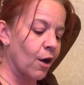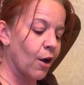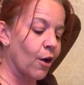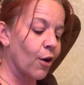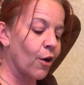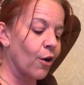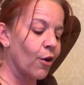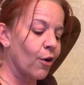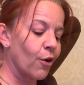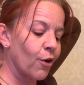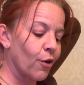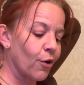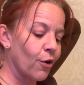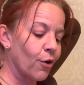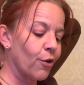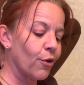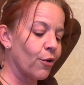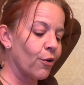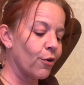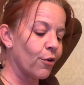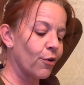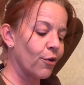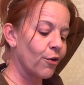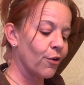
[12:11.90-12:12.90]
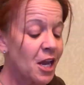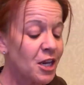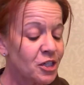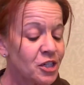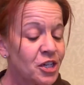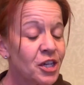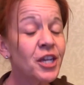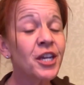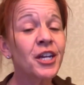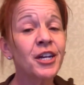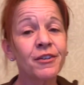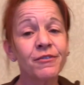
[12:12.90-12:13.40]
Oh.
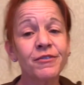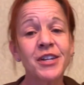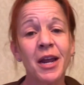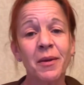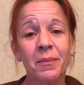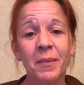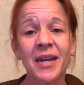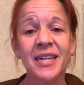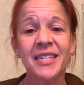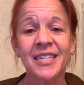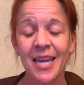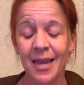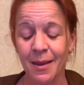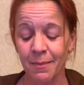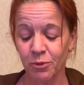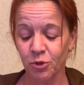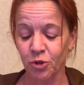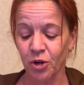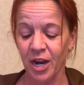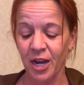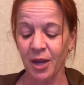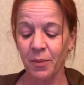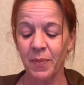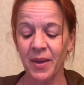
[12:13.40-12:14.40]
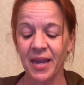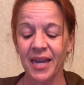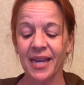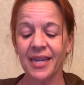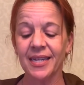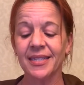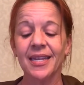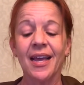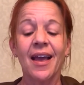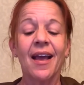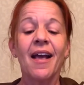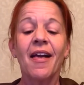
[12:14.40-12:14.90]
She could have done my tape trick
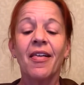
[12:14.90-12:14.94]
because